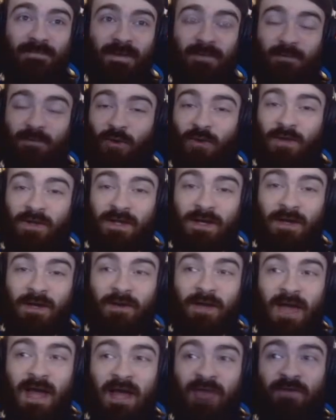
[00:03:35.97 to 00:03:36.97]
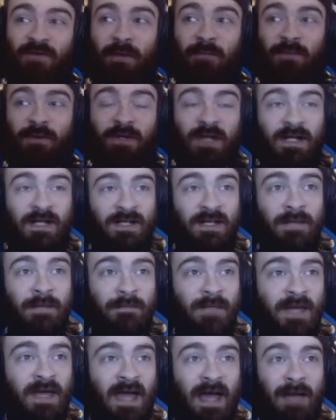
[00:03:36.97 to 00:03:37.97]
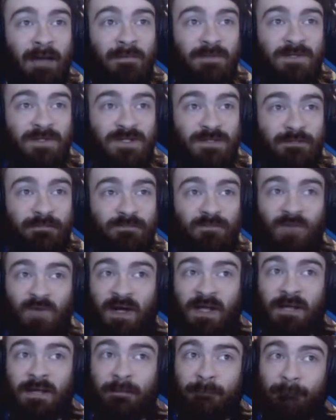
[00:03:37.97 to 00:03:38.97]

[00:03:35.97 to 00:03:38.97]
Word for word: I'm calling it, okay? If I predict it, it happens. Ready?